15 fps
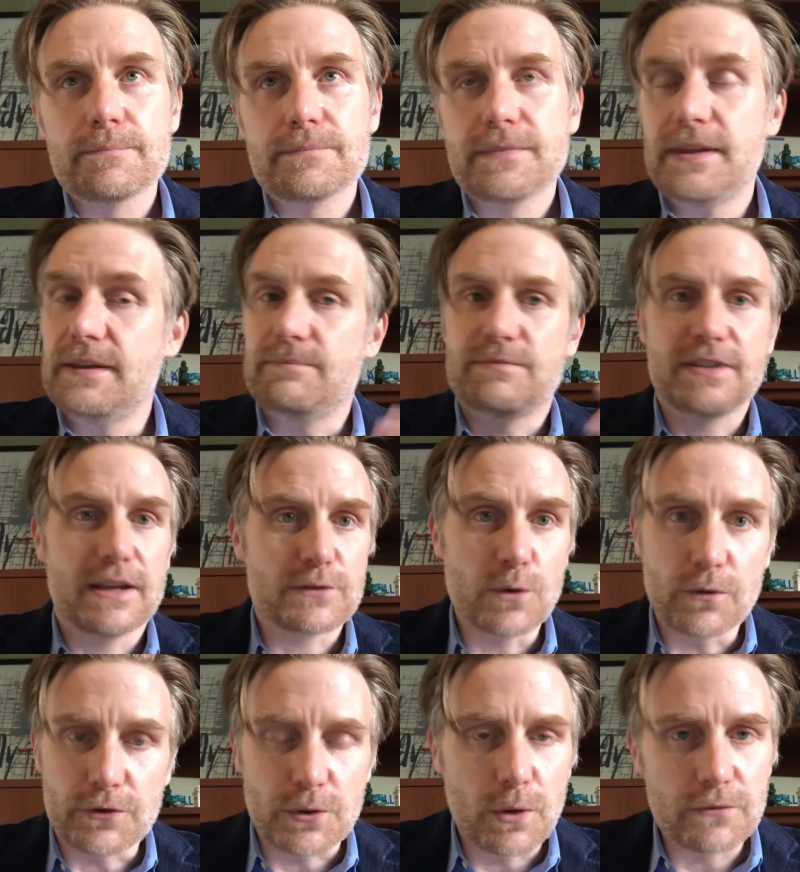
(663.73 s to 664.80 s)
He says
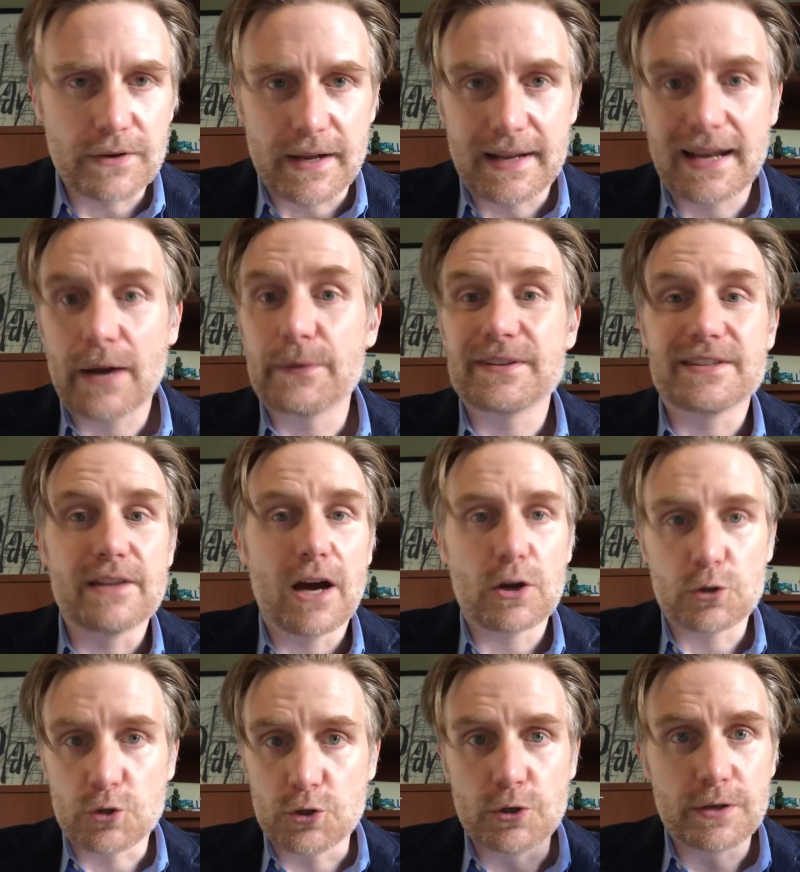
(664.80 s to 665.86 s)
over and over again how he's
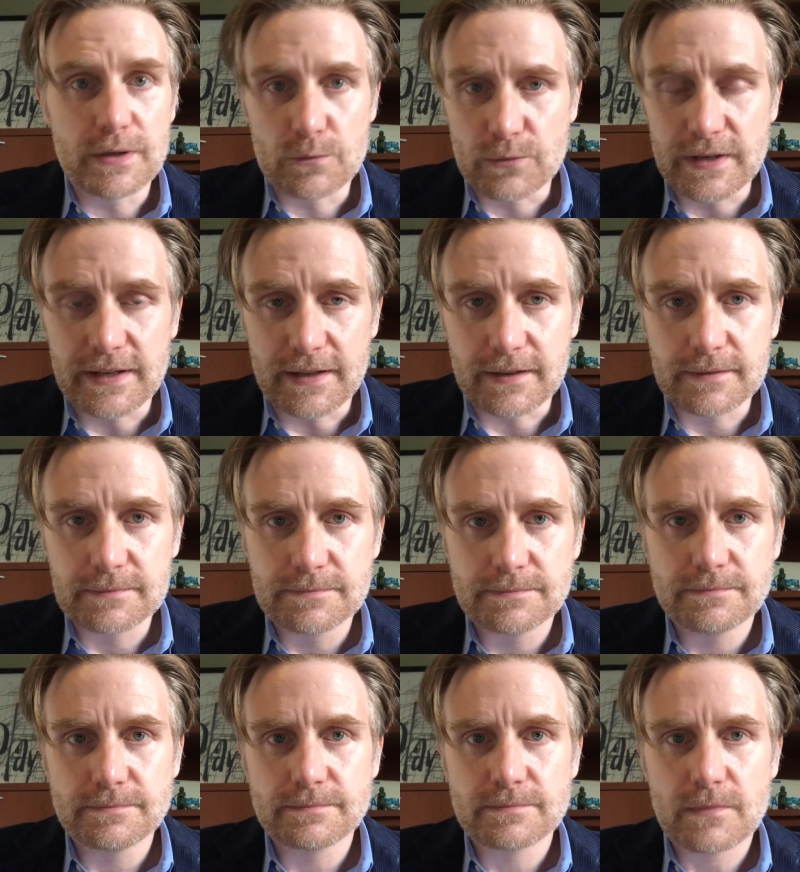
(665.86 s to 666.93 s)
not good at reading,
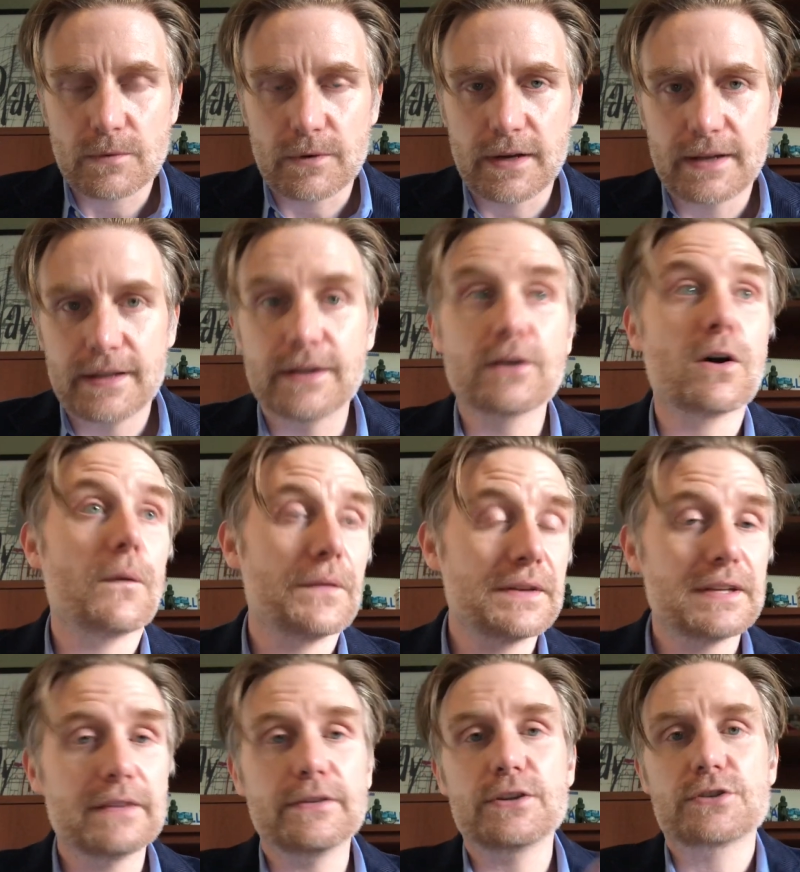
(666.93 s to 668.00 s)
right? He called the
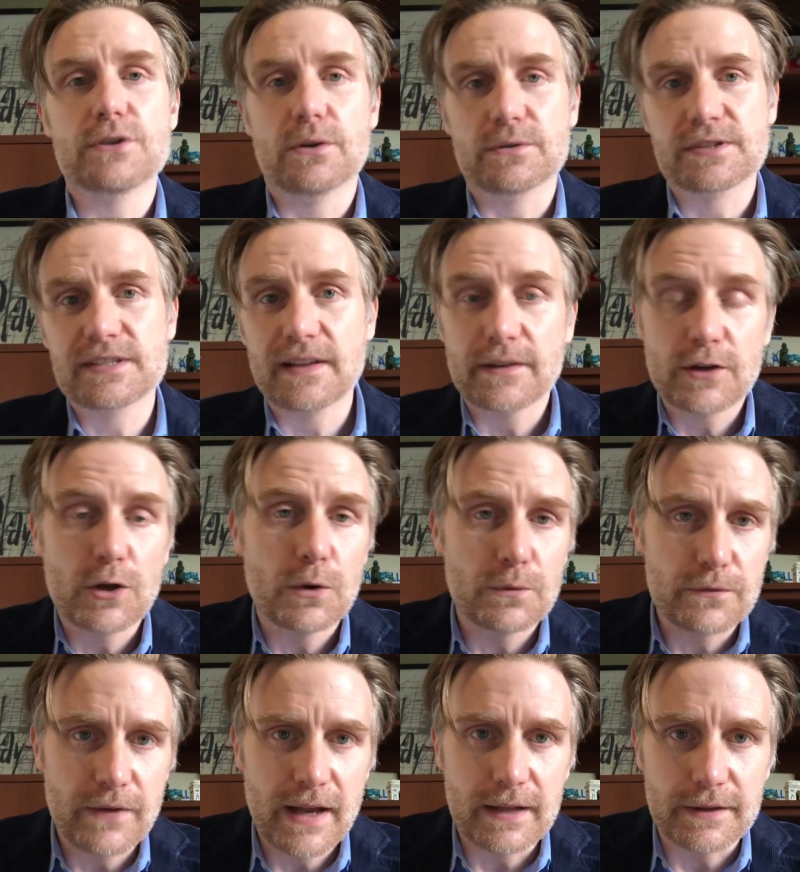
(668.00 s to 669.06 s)
TV show Silicon
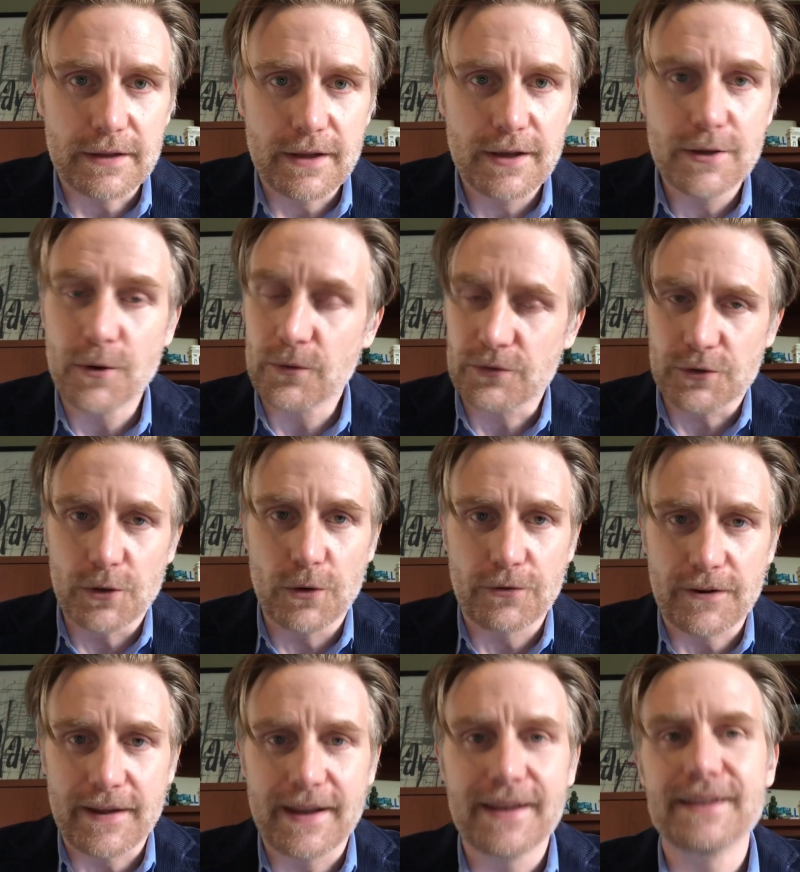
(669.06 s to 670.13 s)
Valley over and over
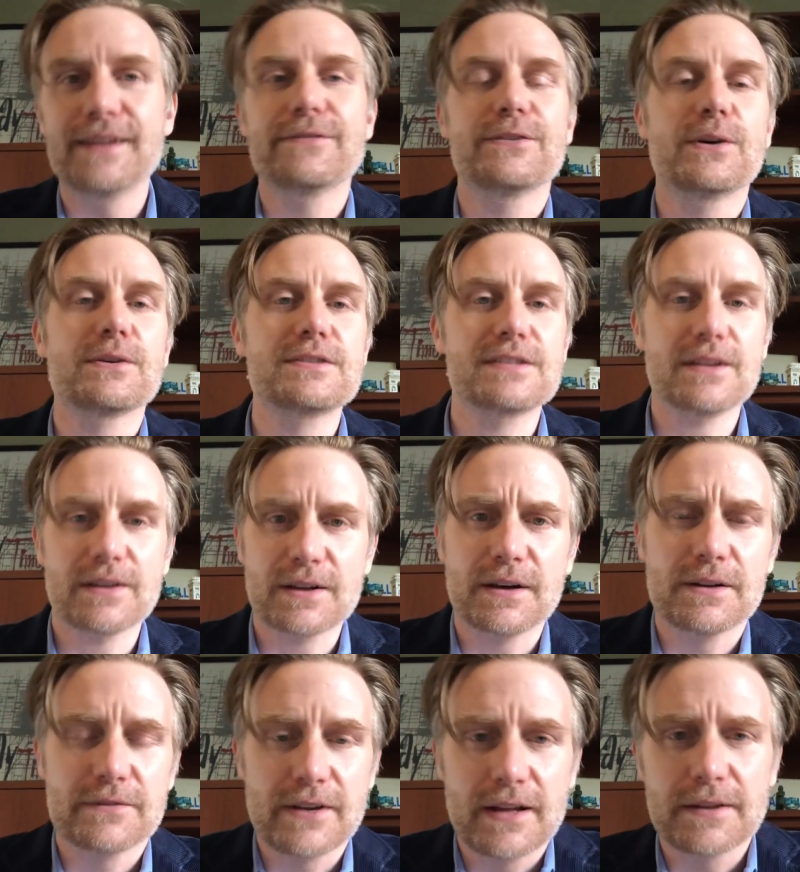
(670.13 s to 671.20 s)
again, even though it's
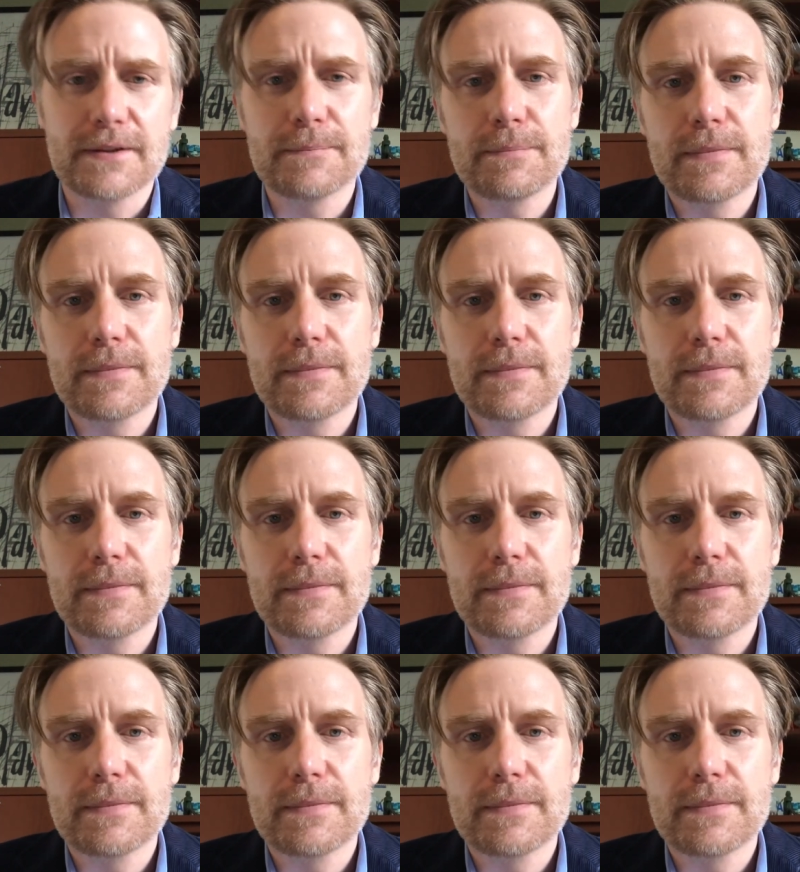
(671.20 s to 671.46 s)
Silicon Valley.